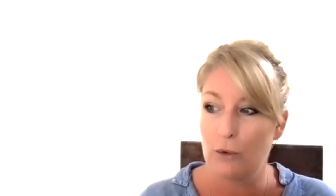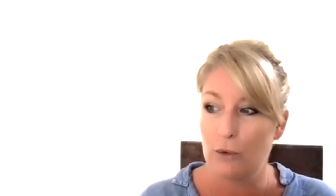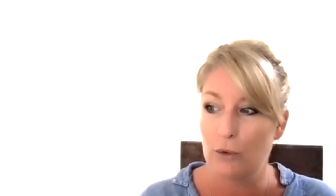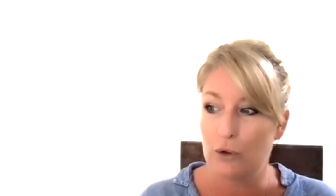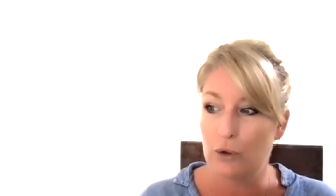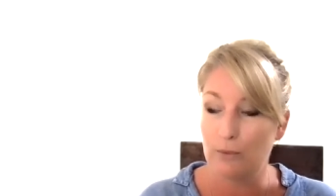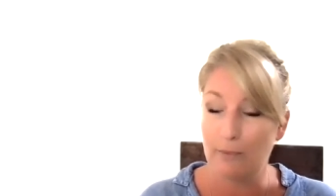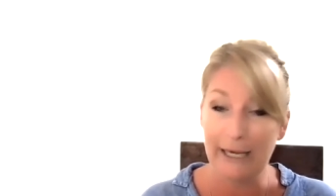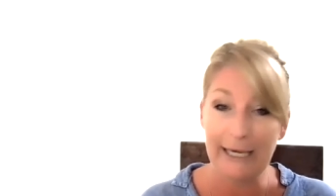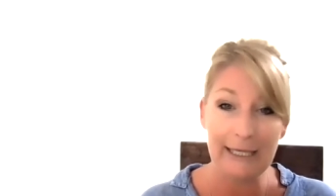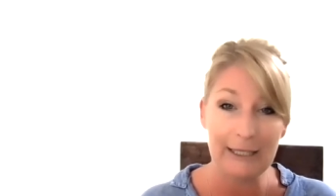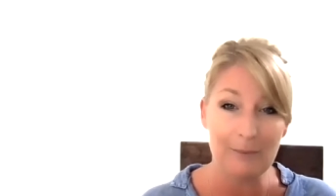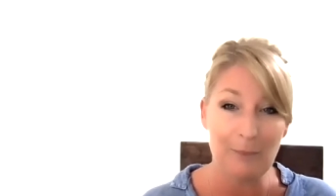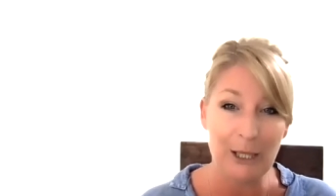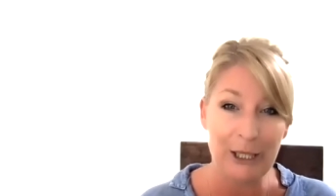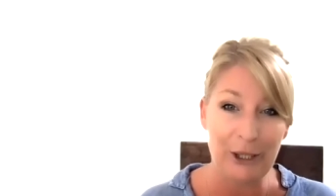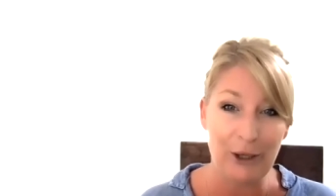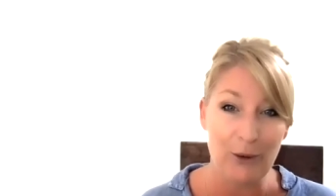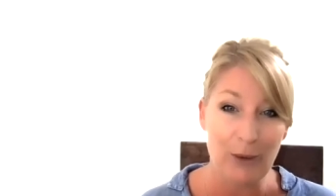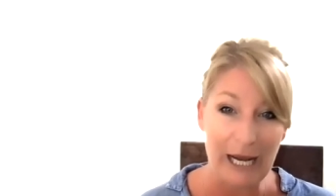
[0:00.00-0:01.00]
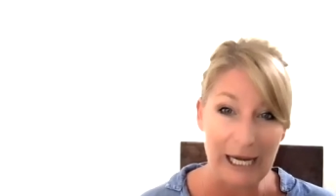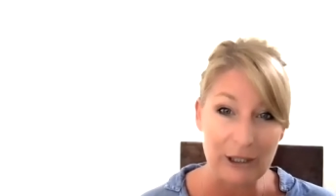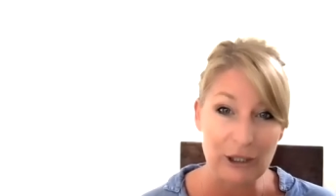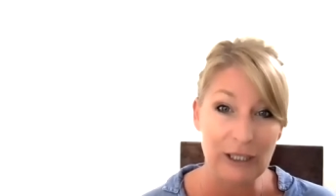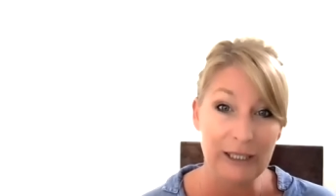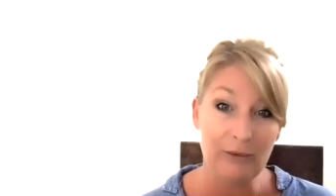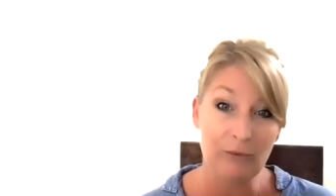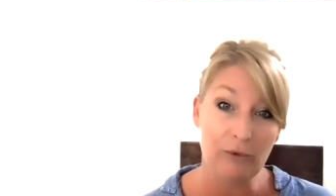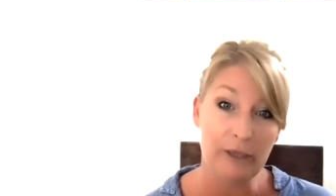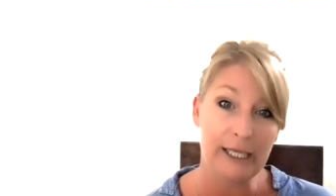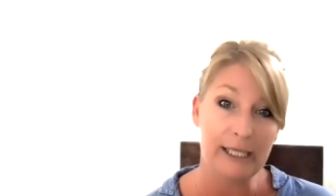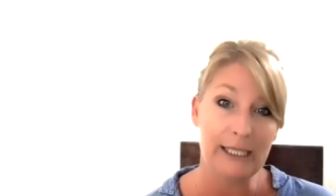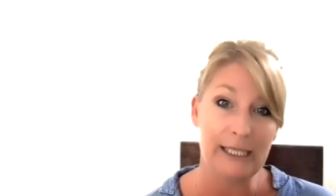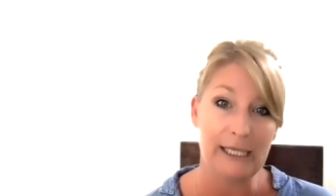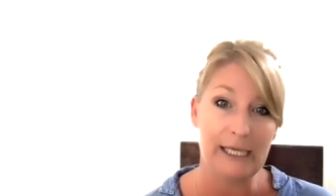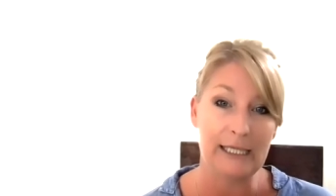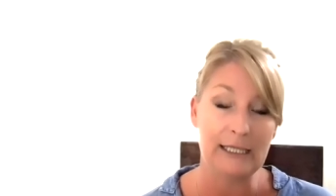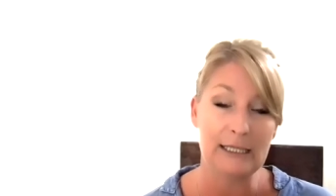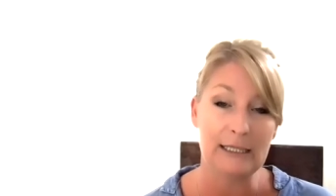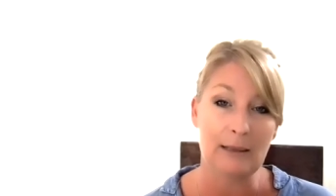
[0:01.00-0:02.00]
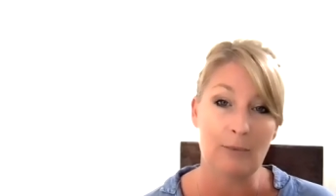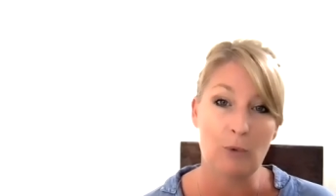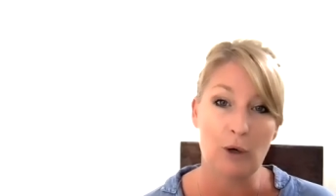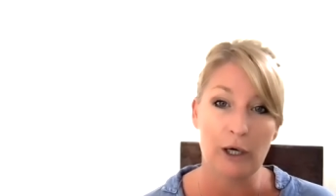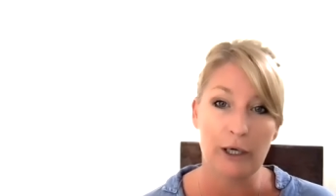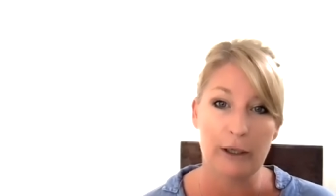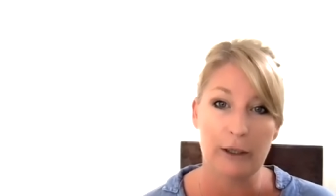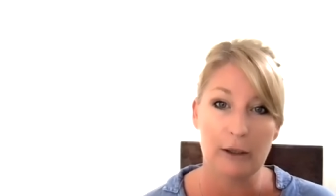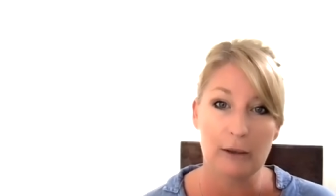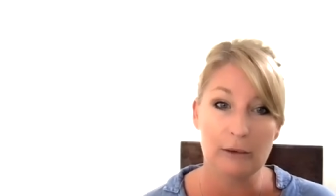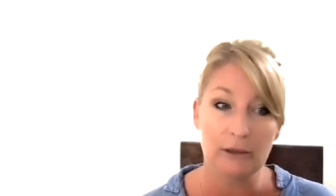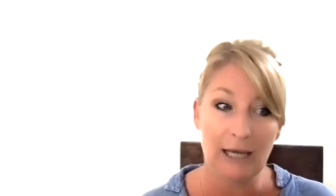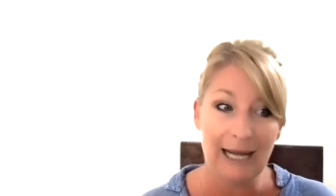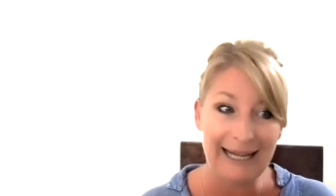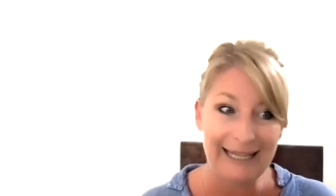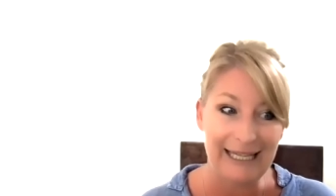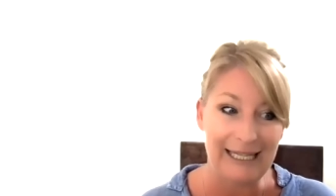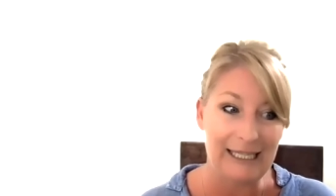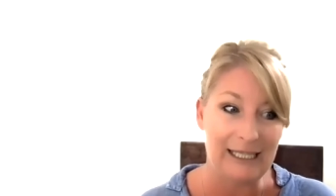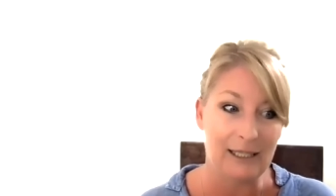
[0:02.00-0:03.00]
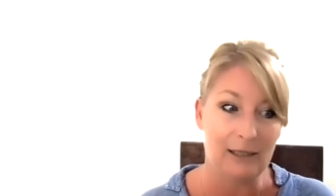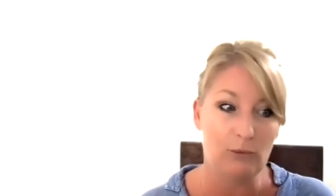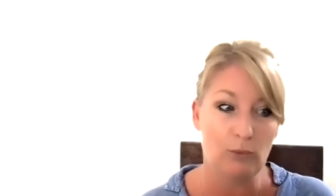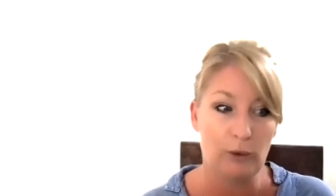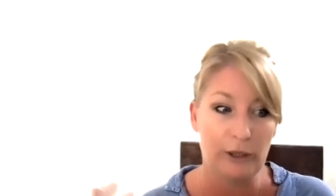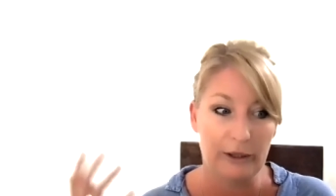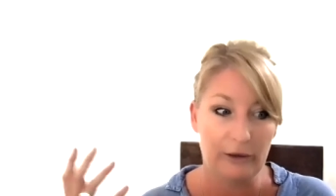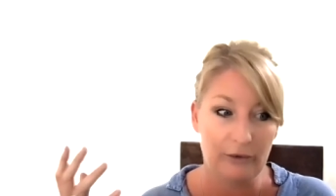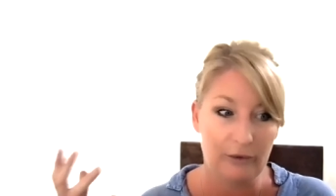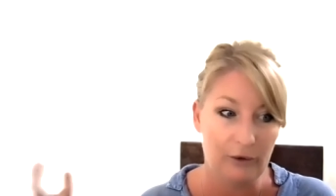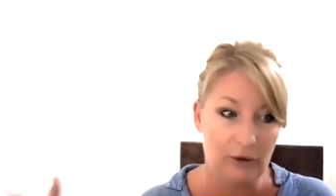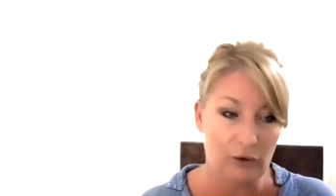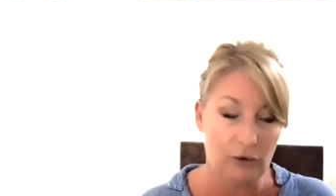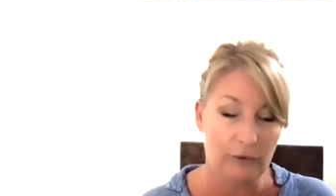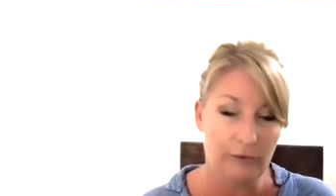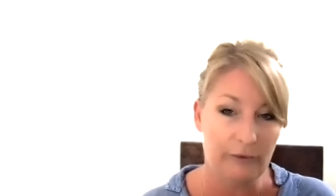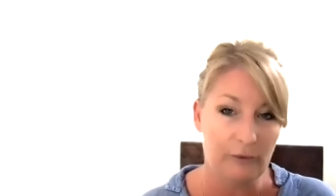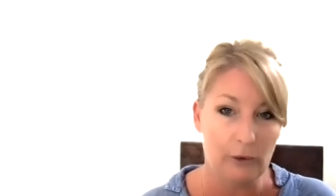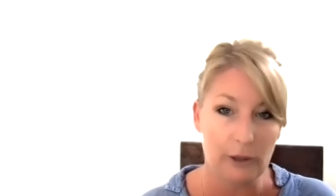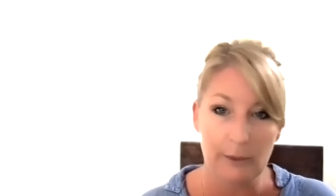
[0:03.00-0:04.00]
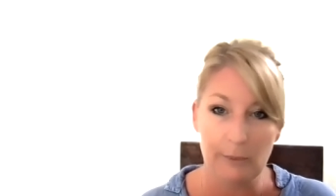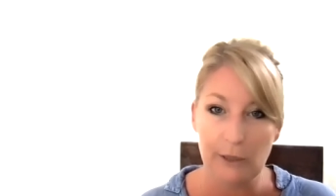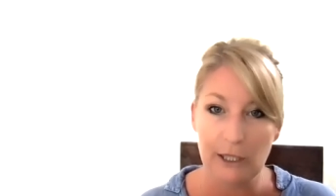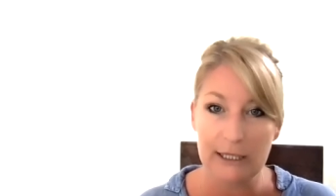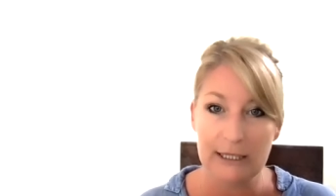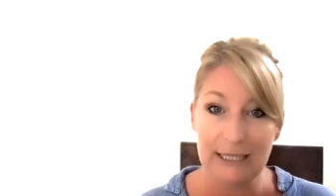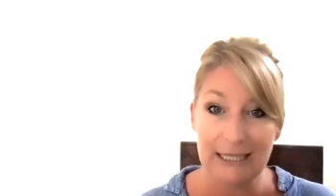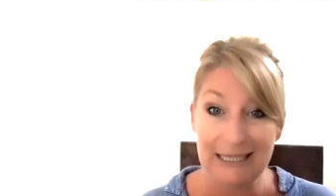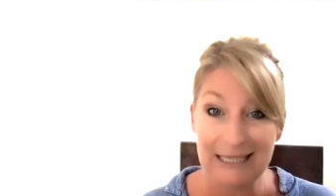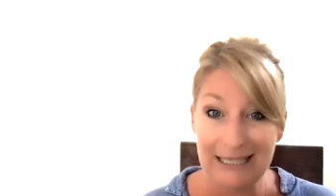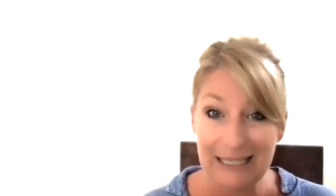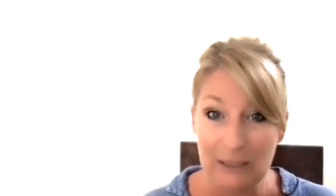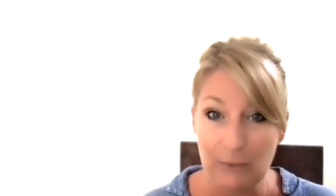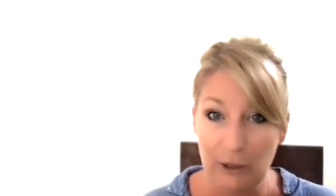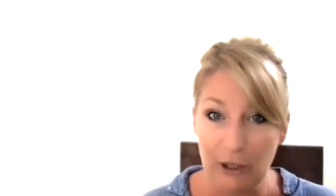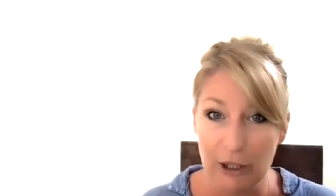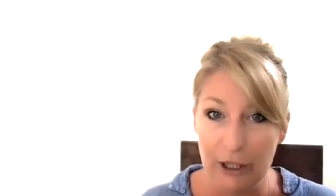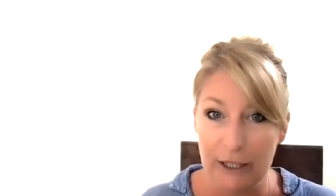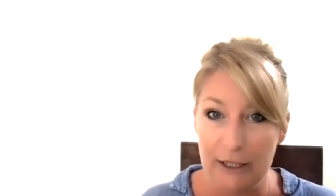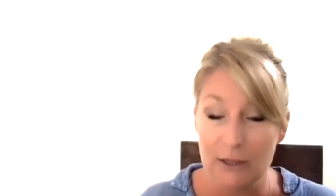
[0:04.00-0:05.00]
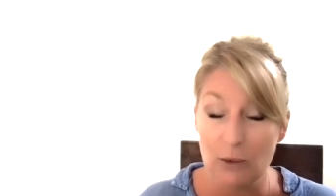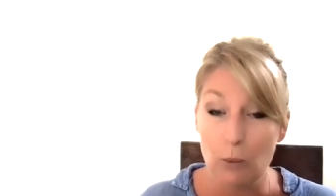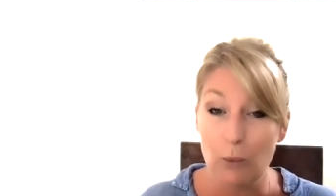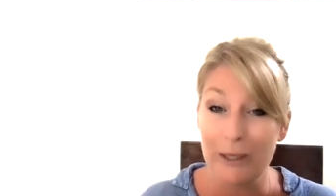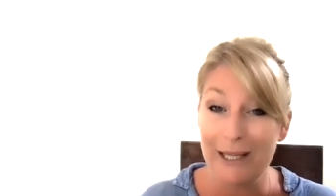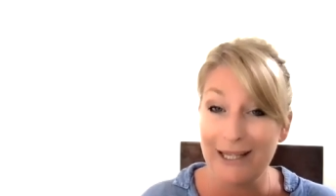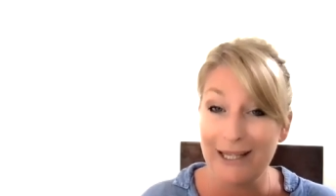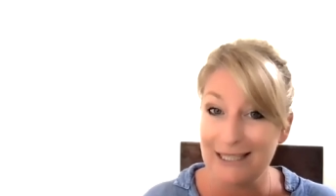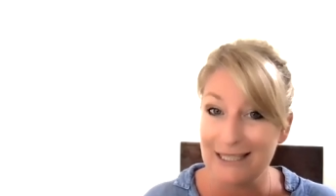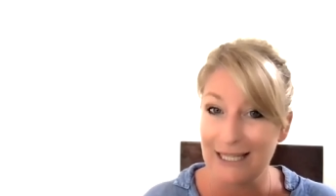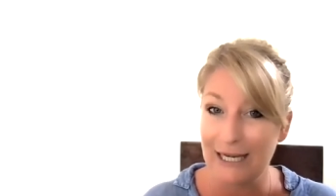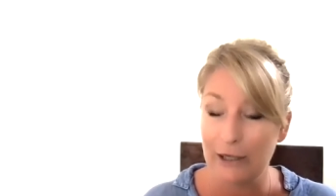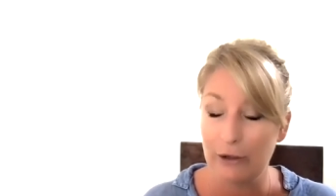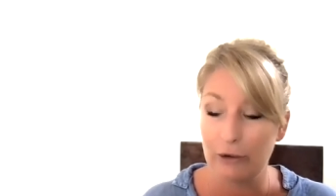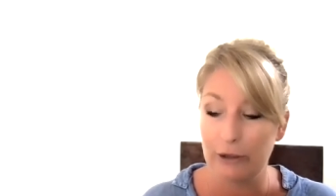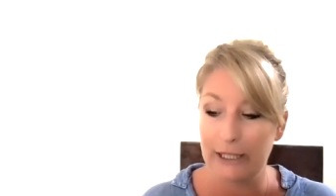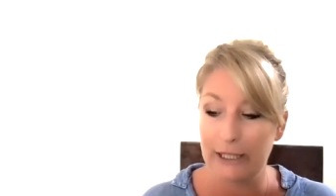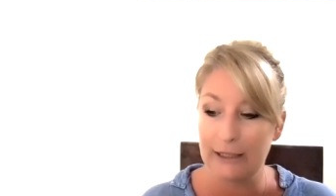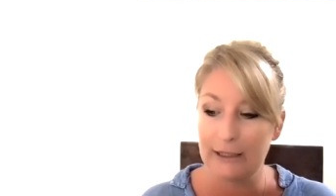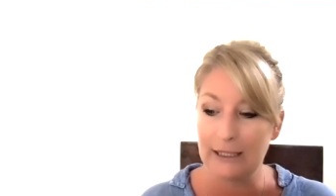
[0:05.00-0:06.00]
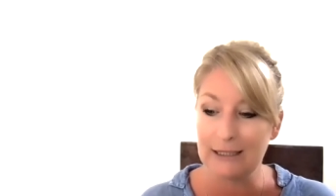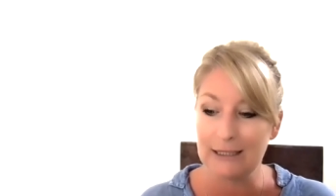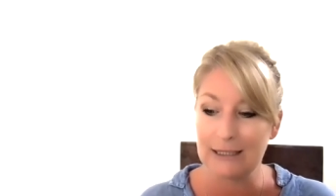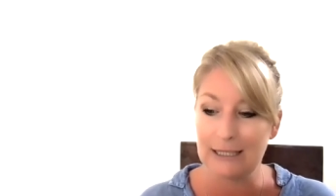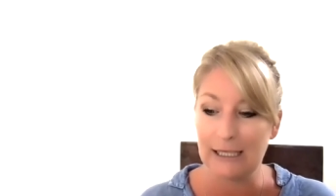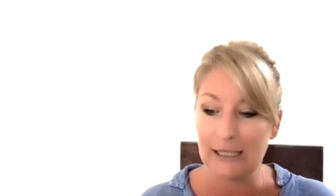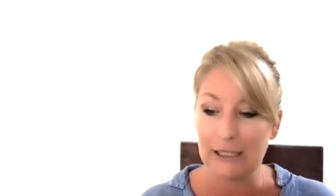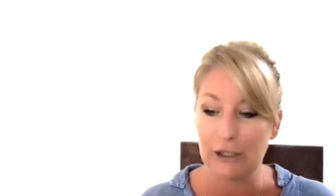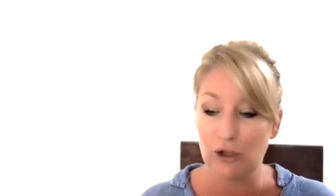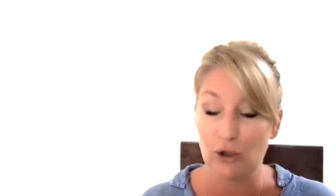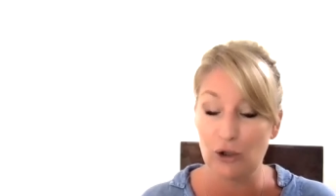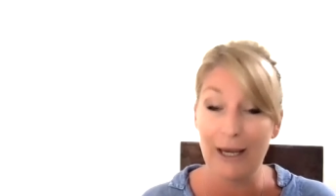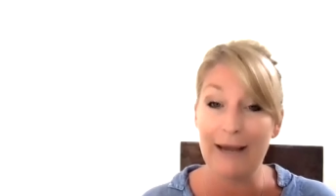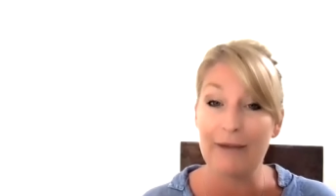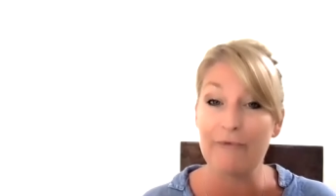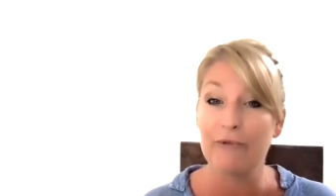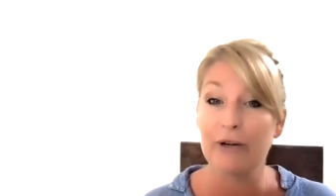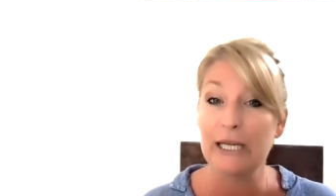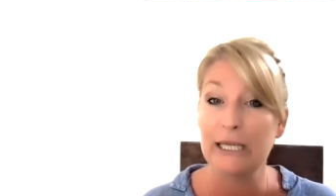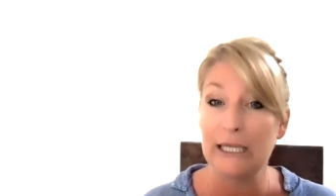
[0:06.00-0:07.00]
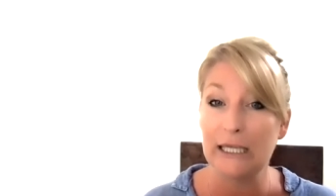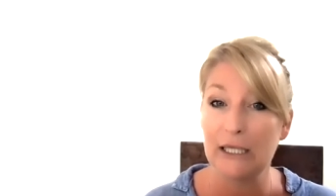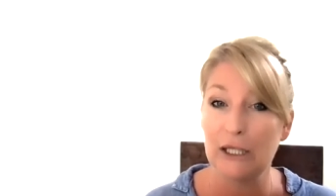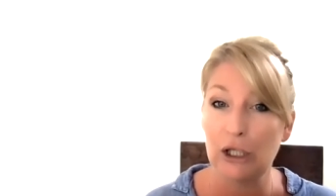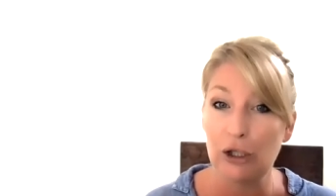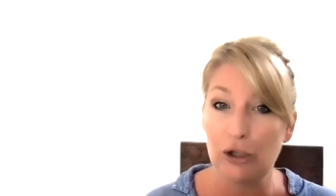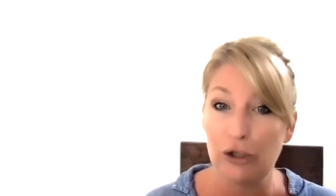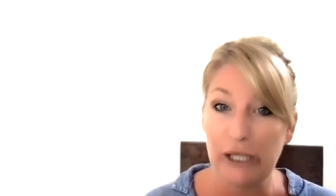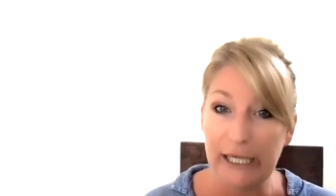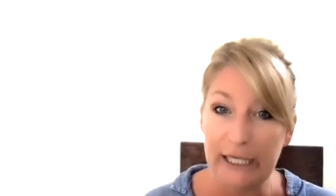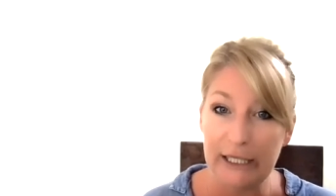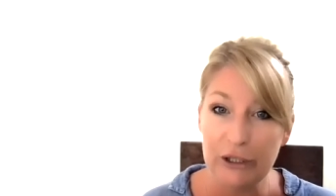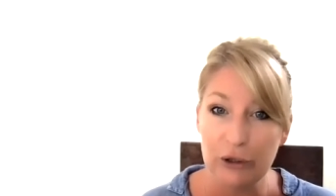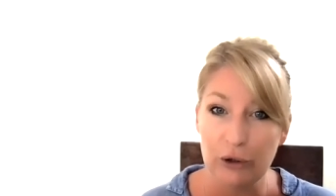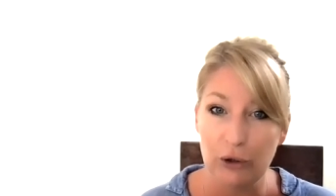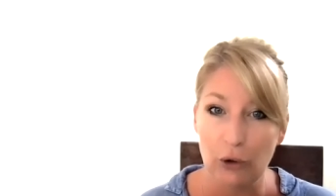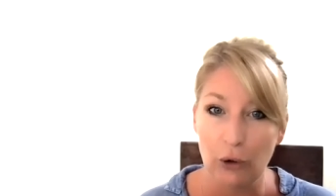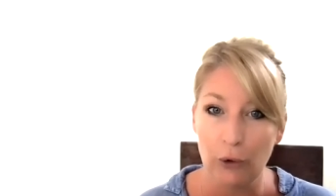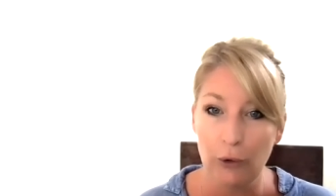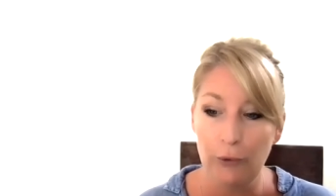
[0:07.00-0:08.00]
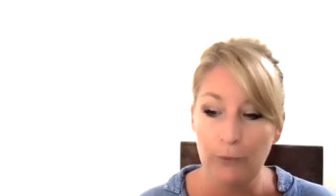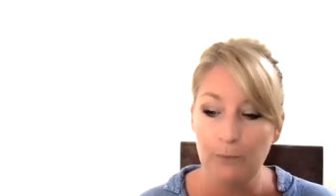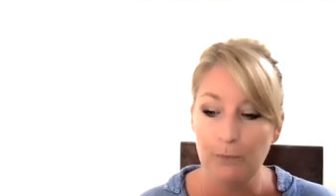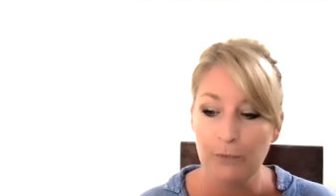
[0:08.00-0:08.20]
to make the money, you actually really need someone like Ian with, you know, 40 plus years experience with integrity that's telling you everything that you need to know.